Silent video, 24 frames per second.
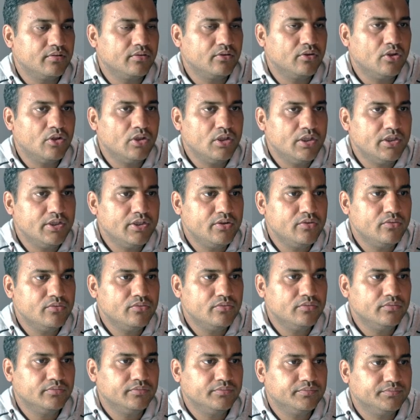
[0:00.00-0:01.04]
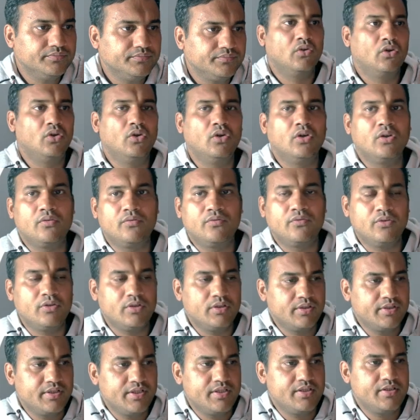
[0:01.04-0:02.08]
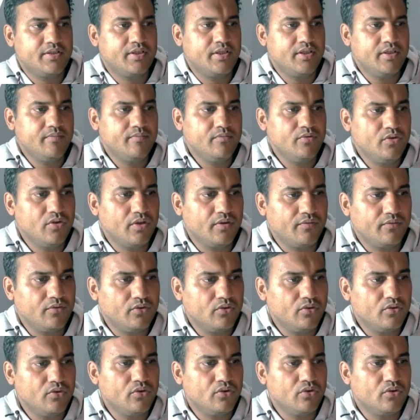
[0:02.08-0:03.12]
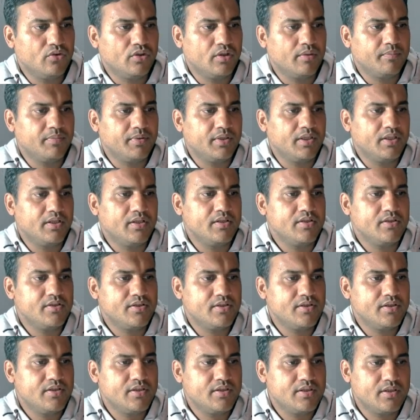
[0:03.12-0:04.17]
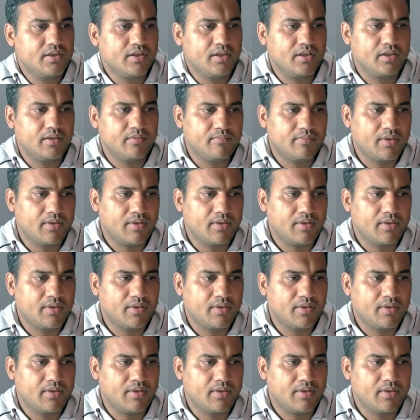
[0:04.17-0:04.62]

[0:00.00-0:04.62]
all new, or for this theme you have to go to appearances and